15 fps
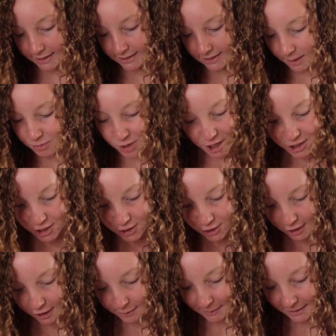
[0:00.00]
subject to
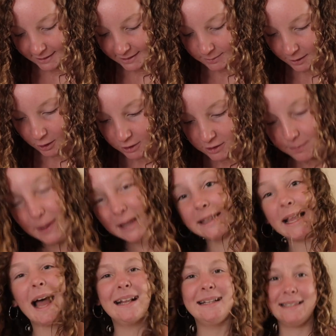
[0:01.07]
do because we got to pick
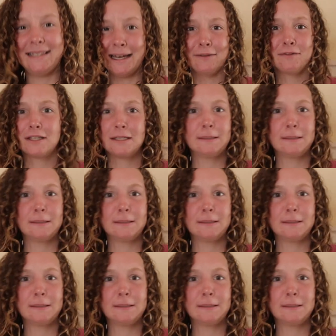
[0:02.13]
that instead of